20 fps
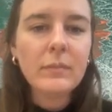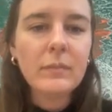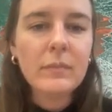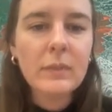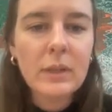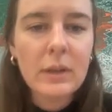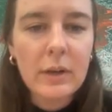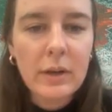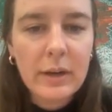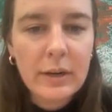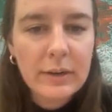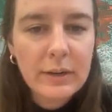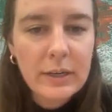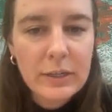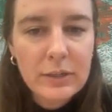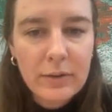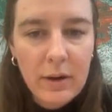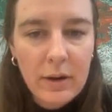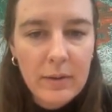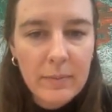Your artery is
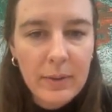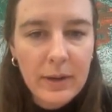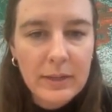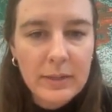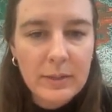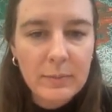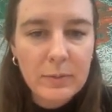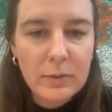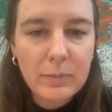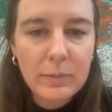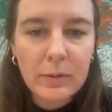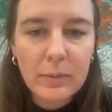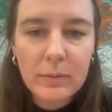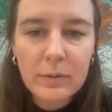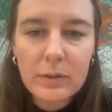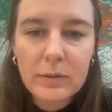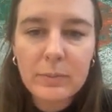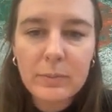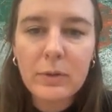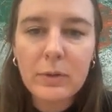surrounded by some
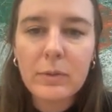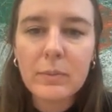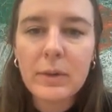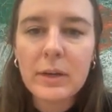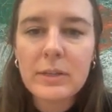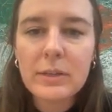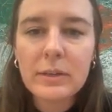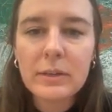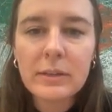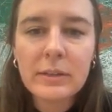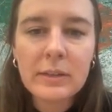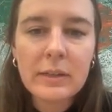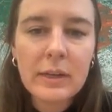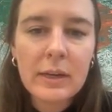smooth muscle.